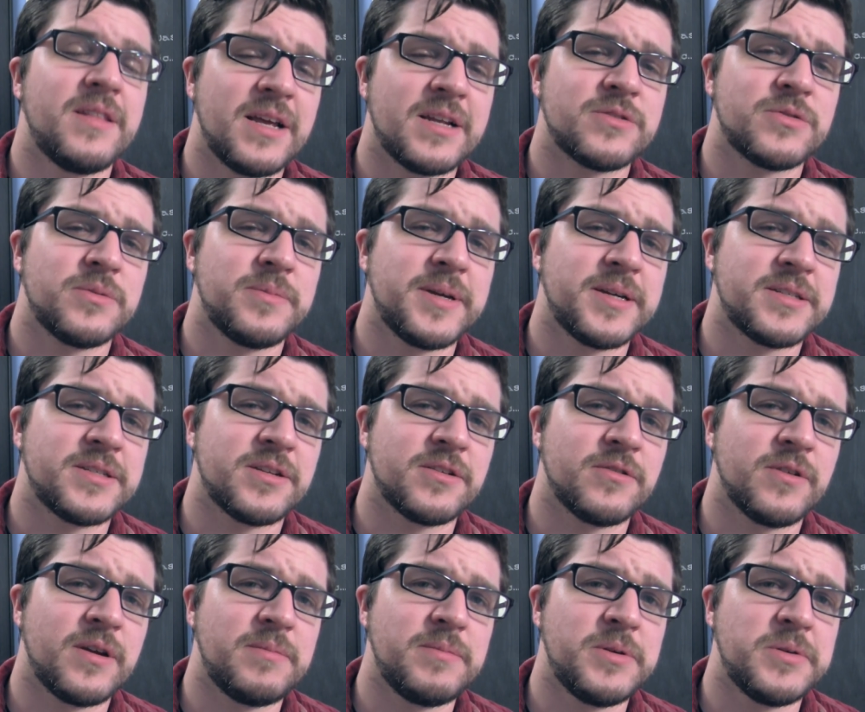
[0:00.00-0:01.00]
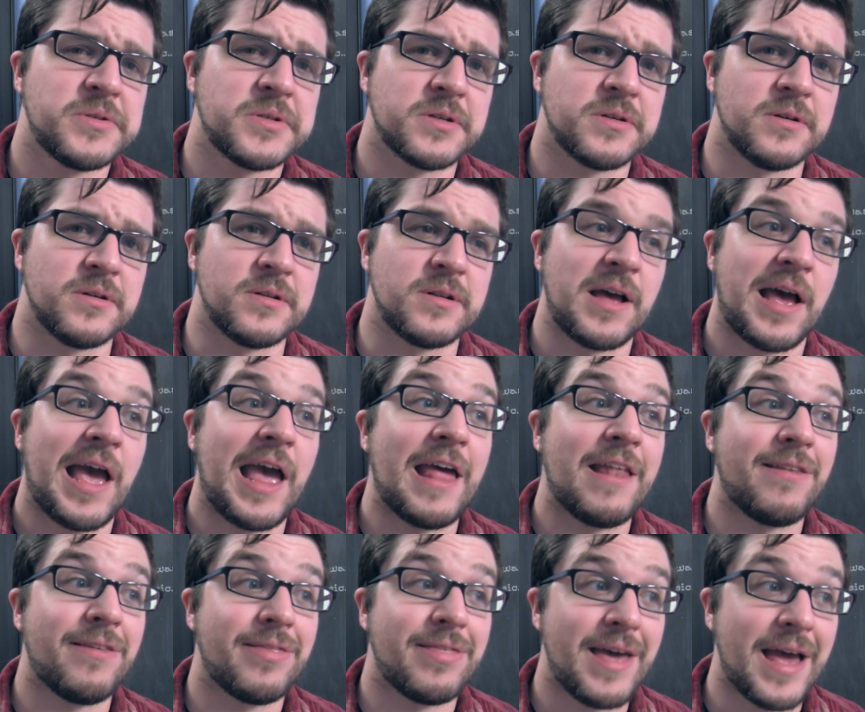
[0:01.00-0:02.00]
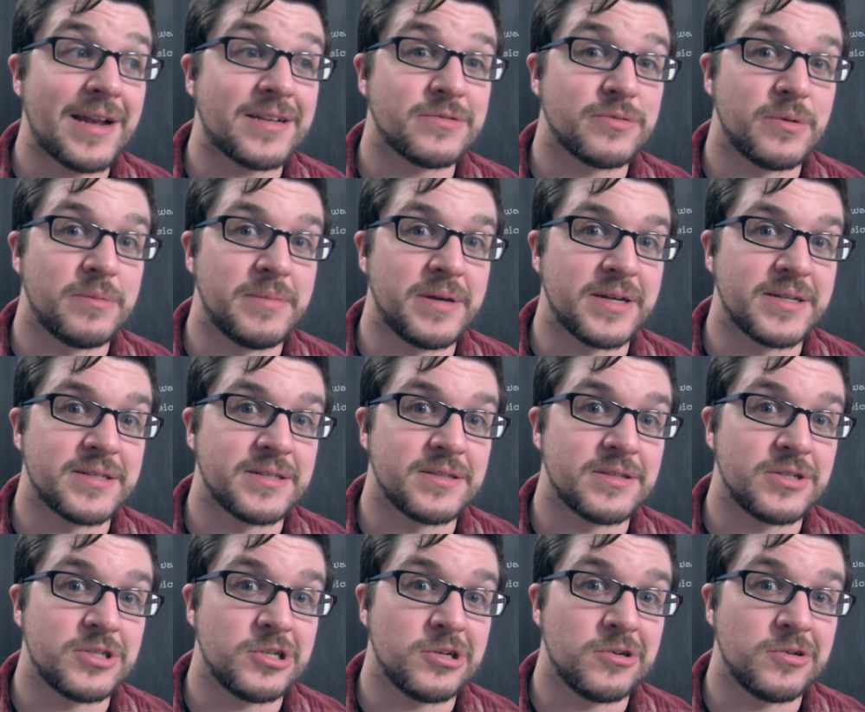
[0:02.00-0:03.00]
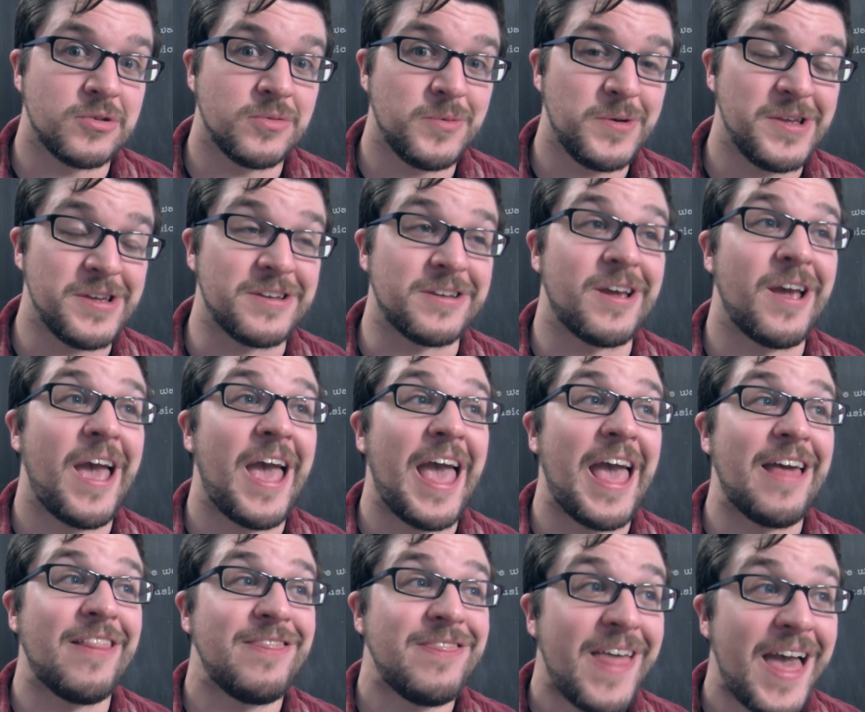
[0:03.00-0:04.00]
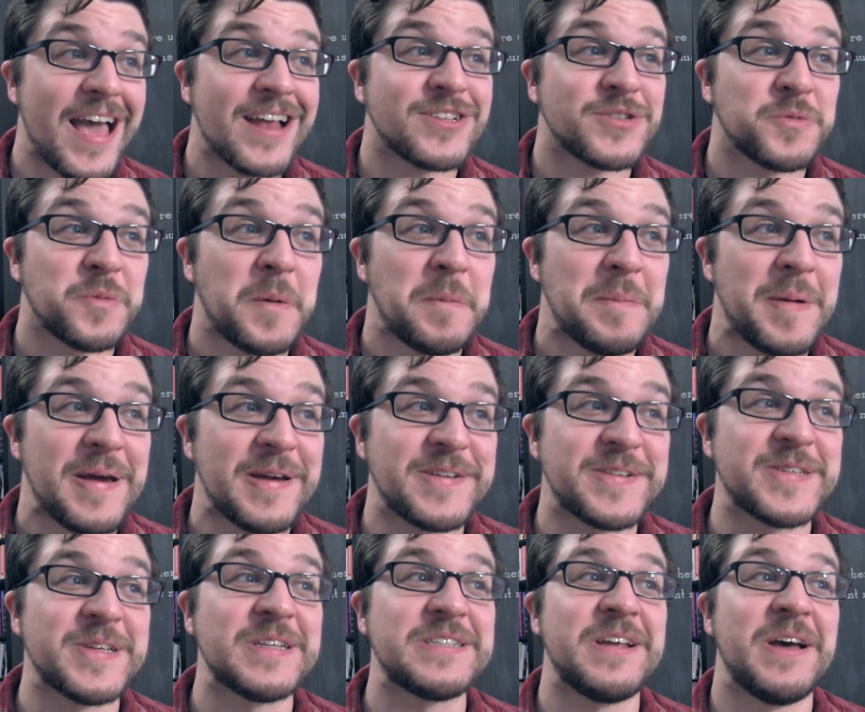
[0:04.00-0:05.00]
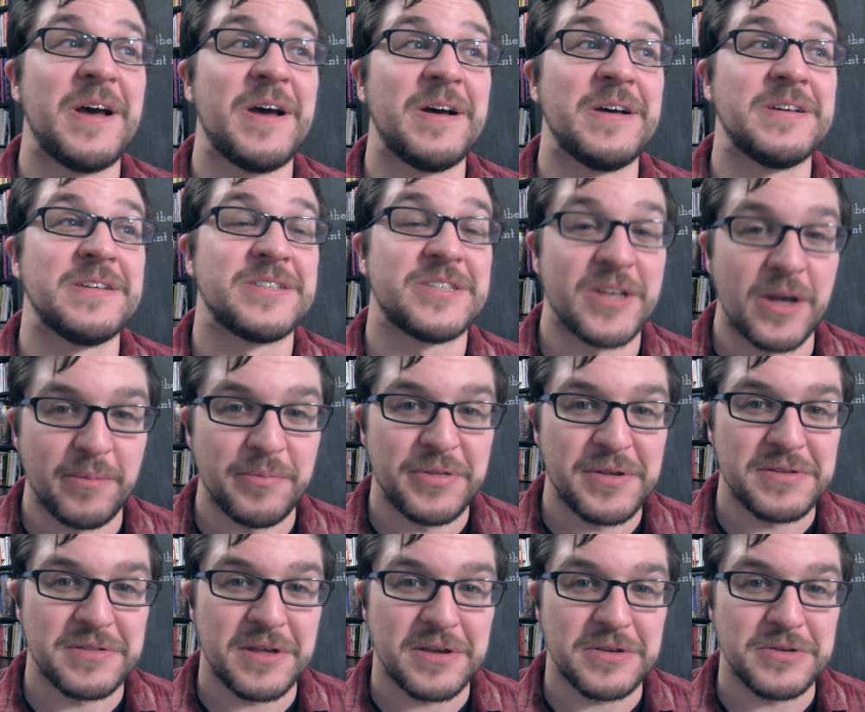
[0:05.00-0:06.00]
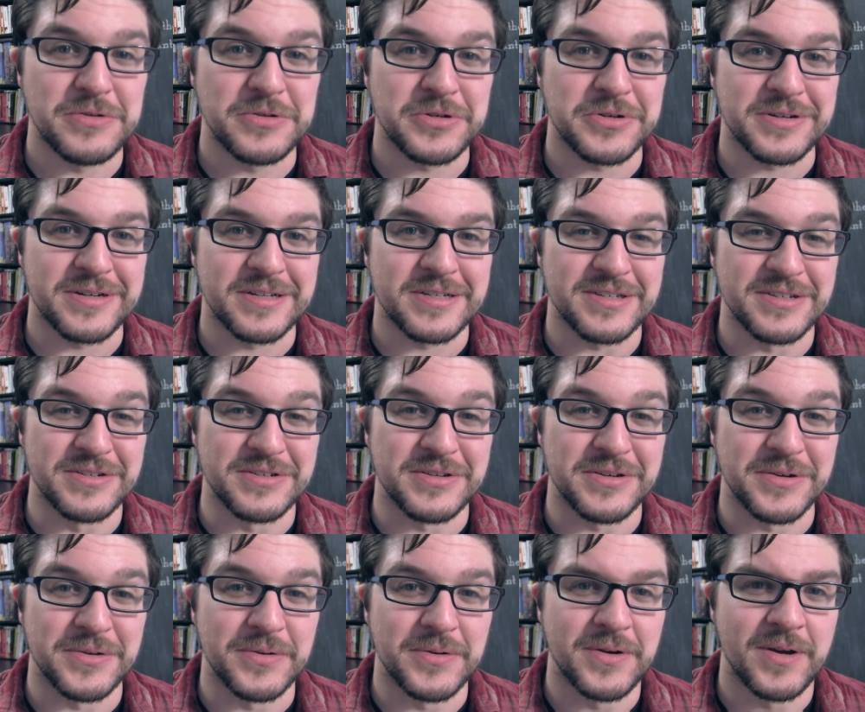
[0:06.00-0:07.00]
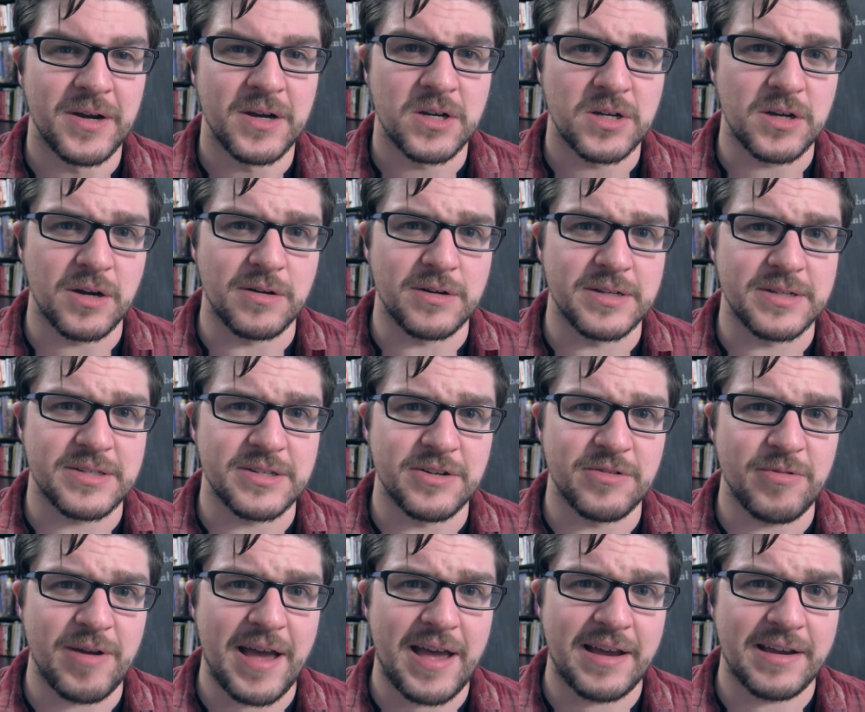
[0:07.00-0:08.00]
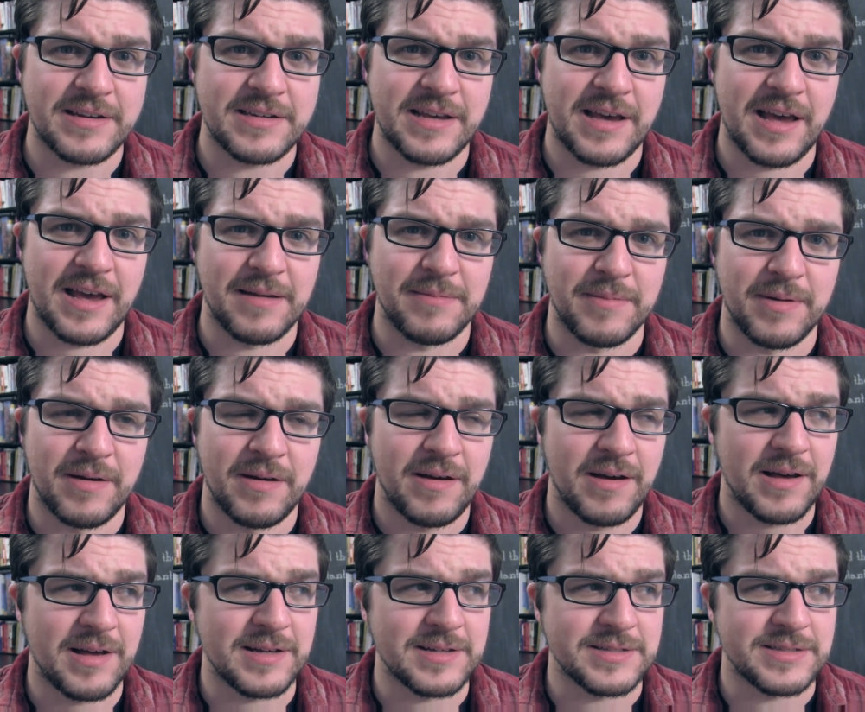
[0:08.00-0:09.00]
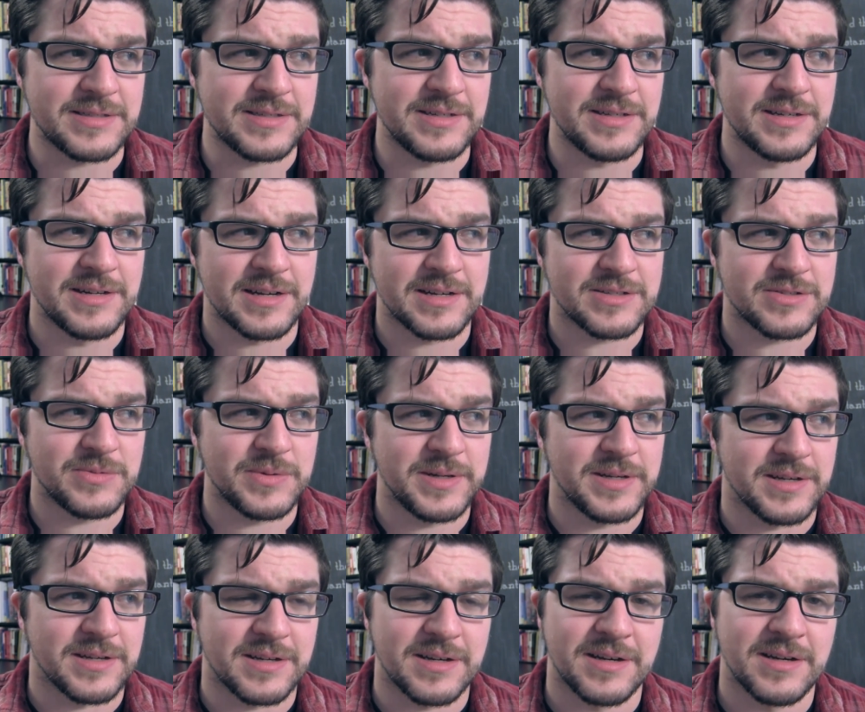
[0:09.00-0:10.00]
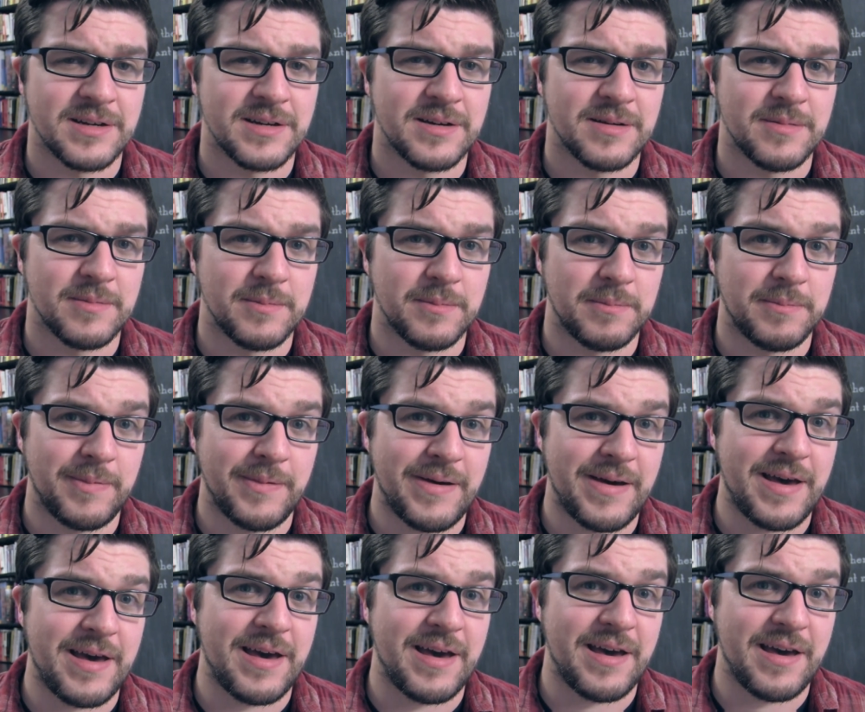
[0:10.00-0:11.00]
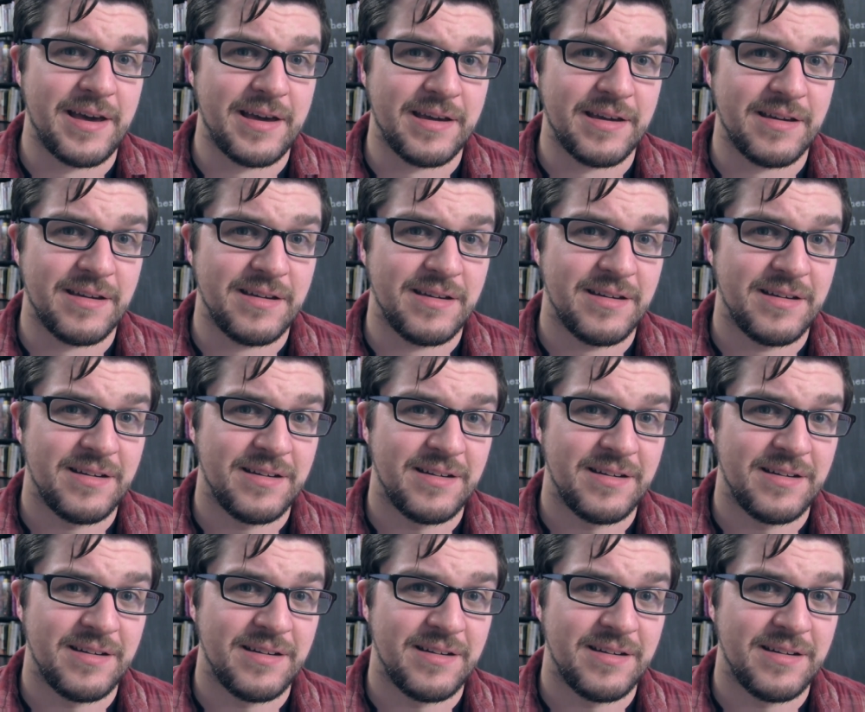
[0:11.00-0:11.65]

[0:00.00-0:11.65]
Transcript: And that's what makes it a great musical. And that's what makes it the show of the week. And that's what makes it something that you should listen to. Go listen to Ragtime. I'll see you next week. Bye!